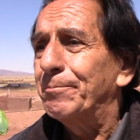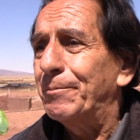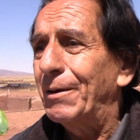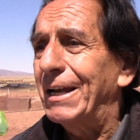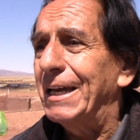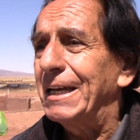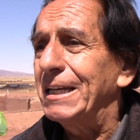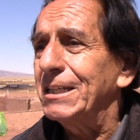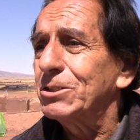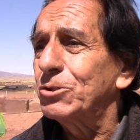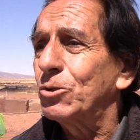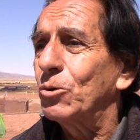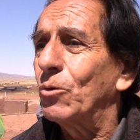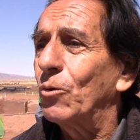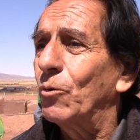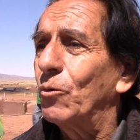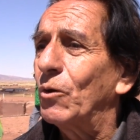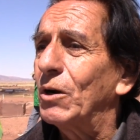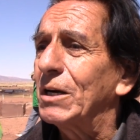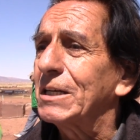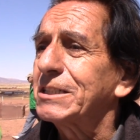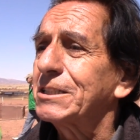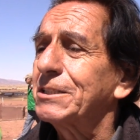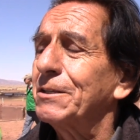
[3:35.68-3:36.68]
place
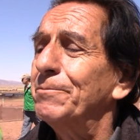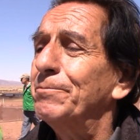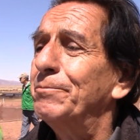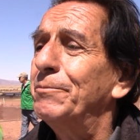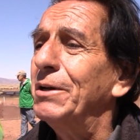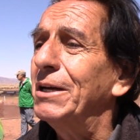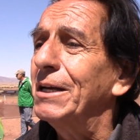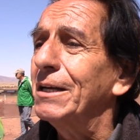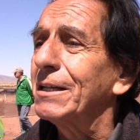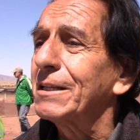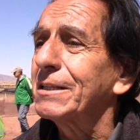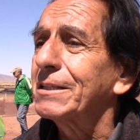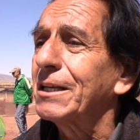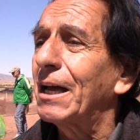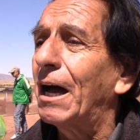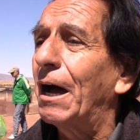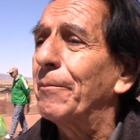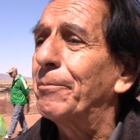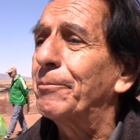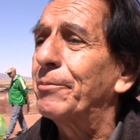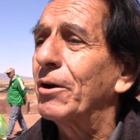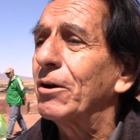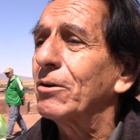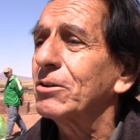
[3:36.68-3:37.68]
was built
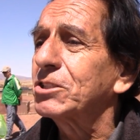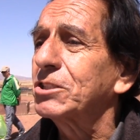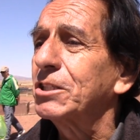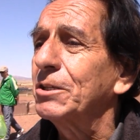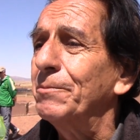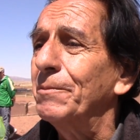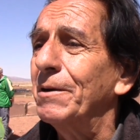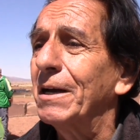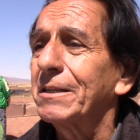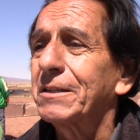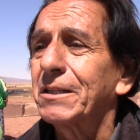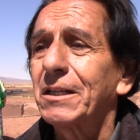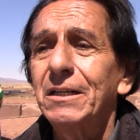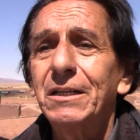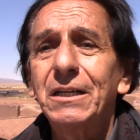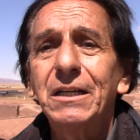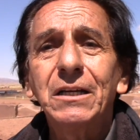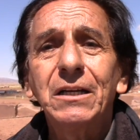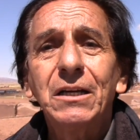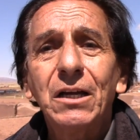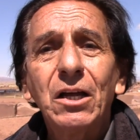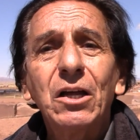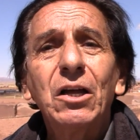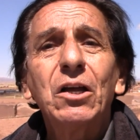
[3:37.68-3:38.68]

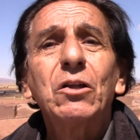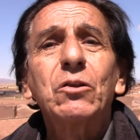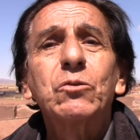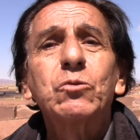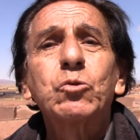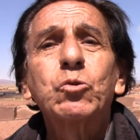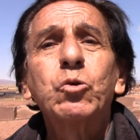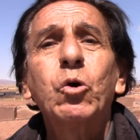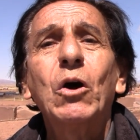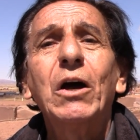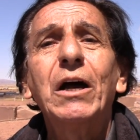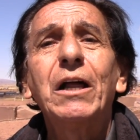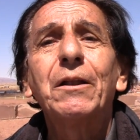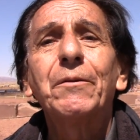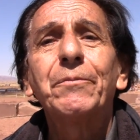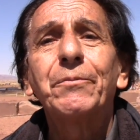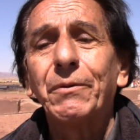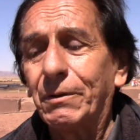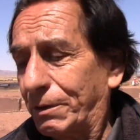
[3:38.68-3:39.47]
approximately twelve